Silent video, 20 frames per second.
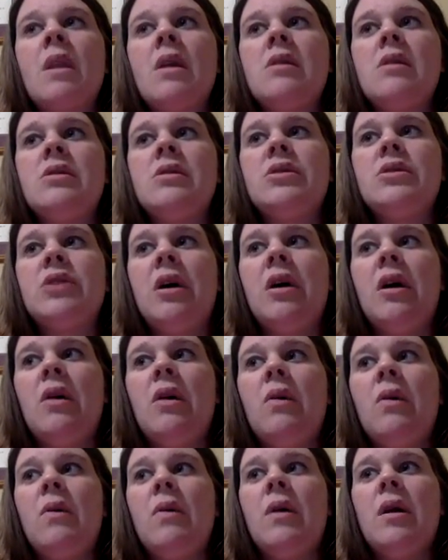
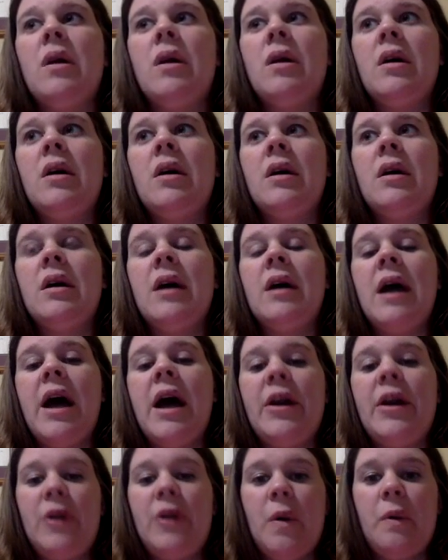So I
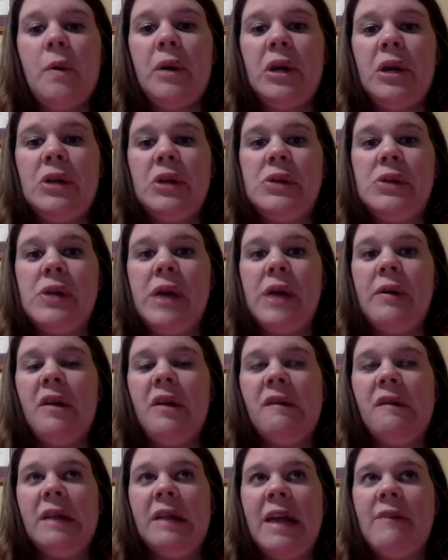don't know what we're going to do yet. We
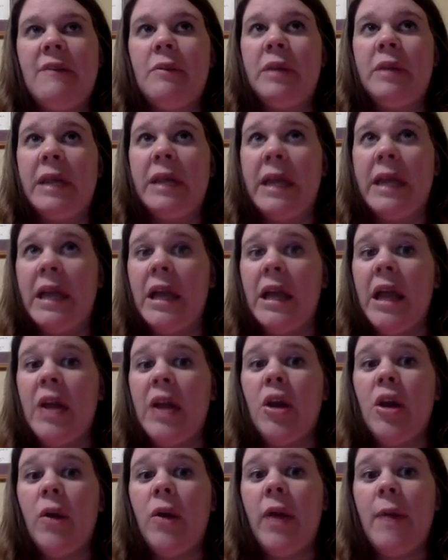don't really have a plan. I
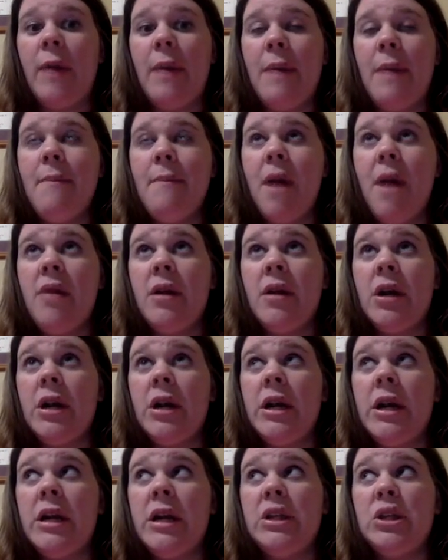know that my mother
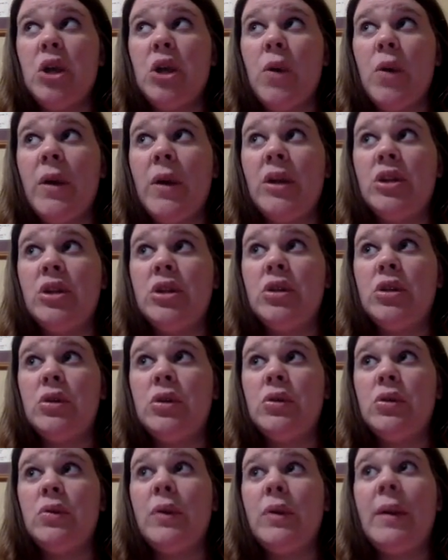is going
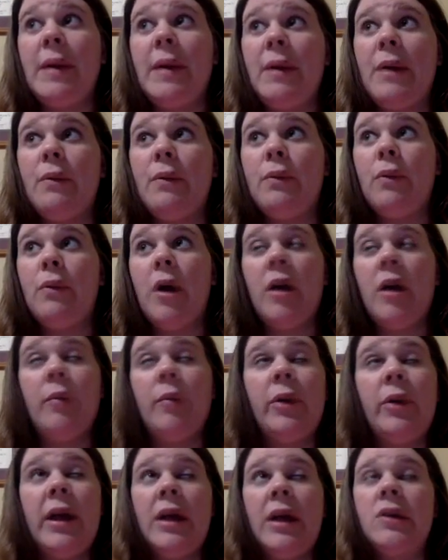to, when my water
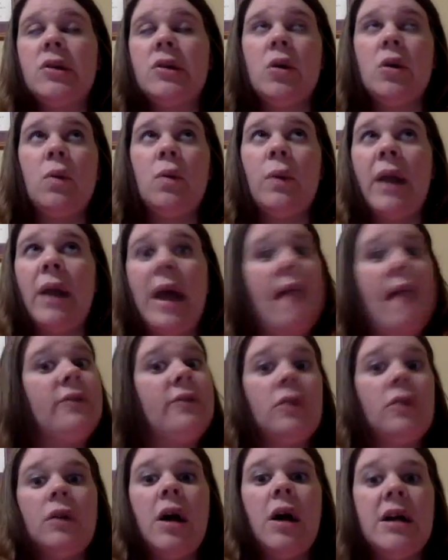breaks or when I have to
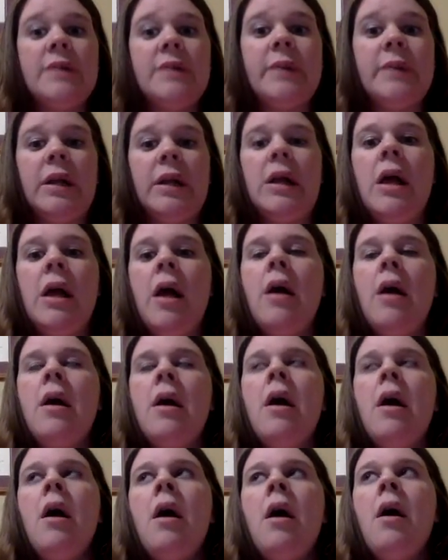go to the hospital,
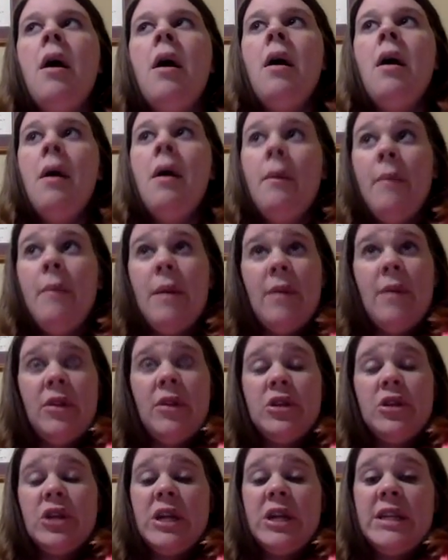my
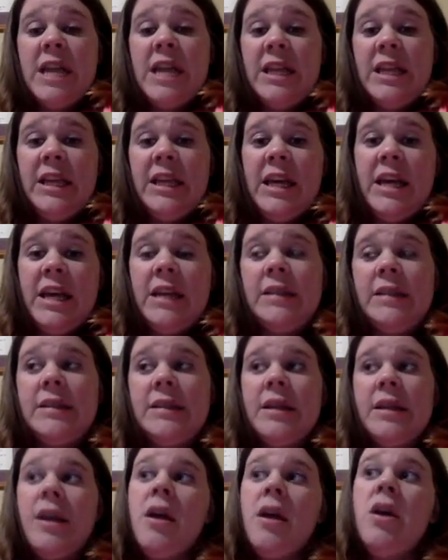mother's going to take the kids
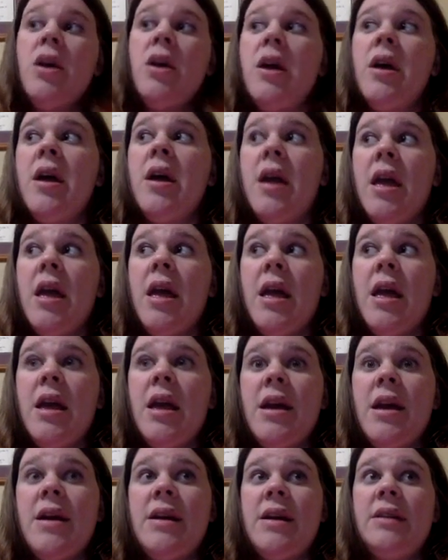
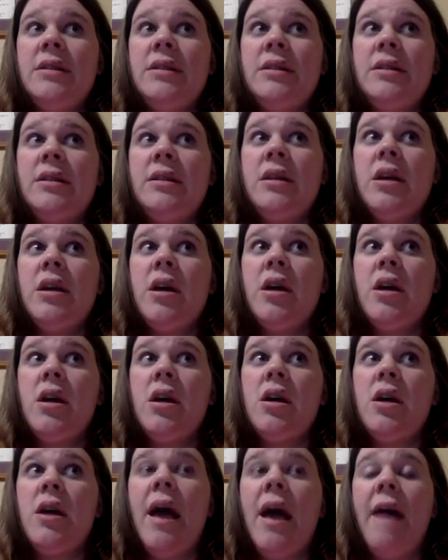and
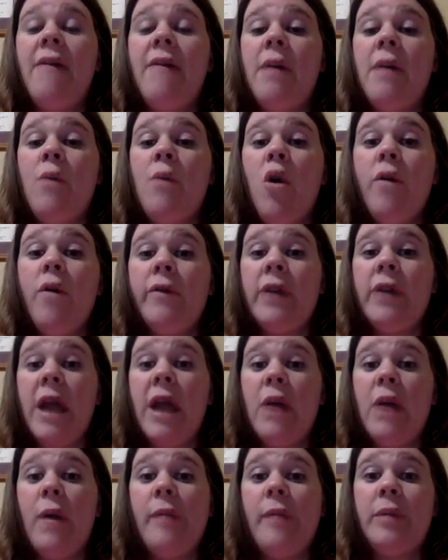have them
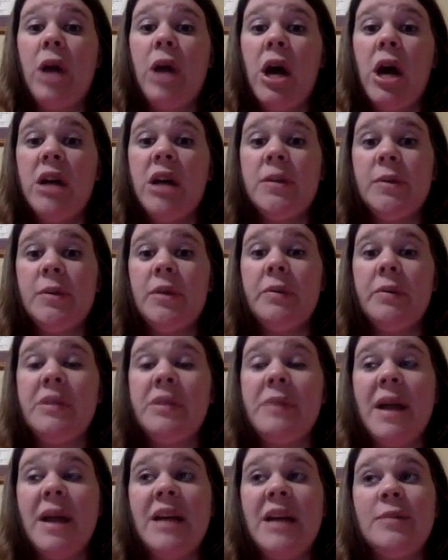overnight while I'm in the hospital because
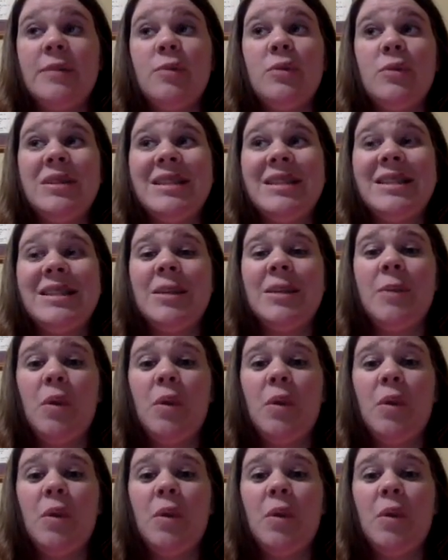my husband will still be